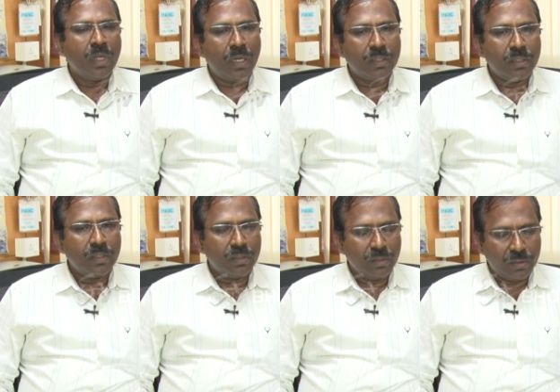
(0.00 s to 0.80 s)
and
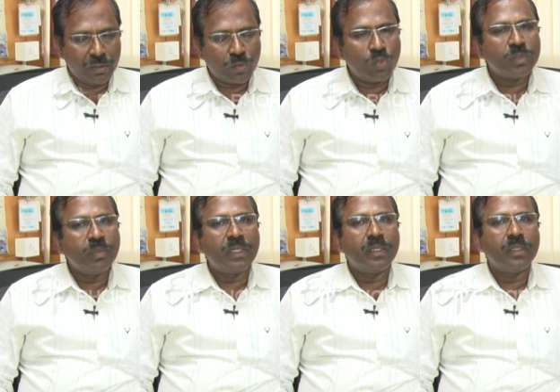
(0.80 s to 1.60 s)
then the closed
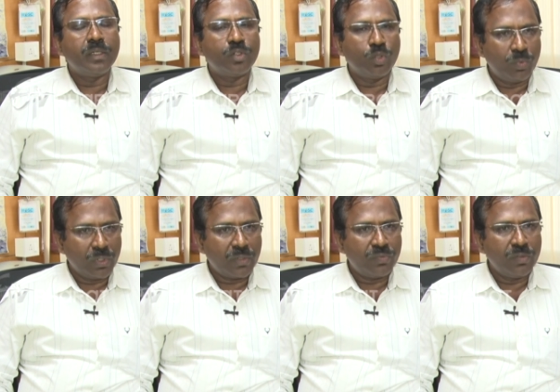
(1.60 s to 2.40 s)
bed
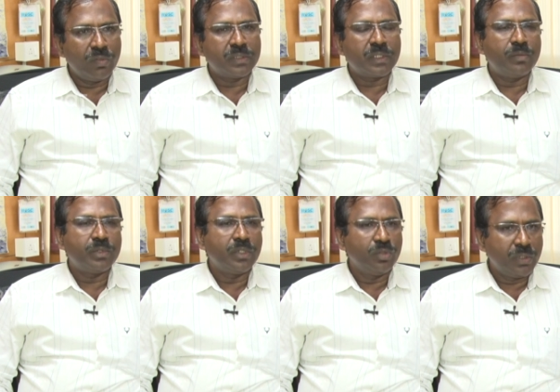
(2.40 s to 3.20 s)
topography was
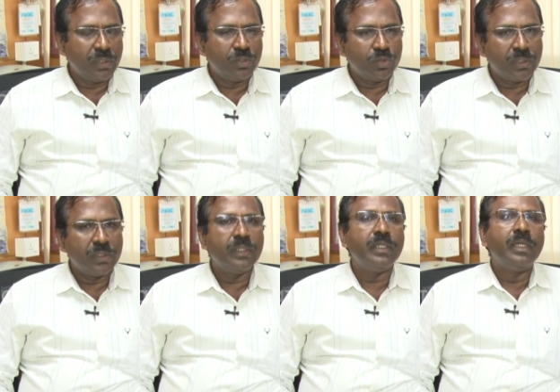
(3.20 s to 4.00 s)
captured using
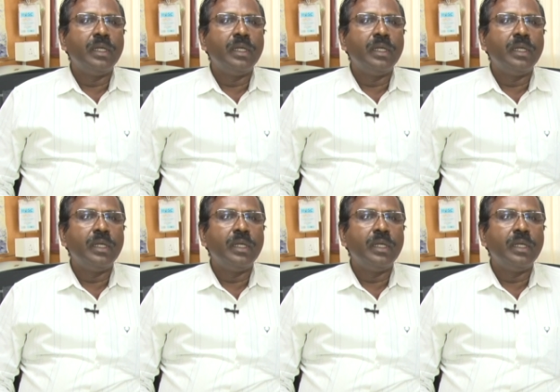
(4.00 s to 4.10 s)
the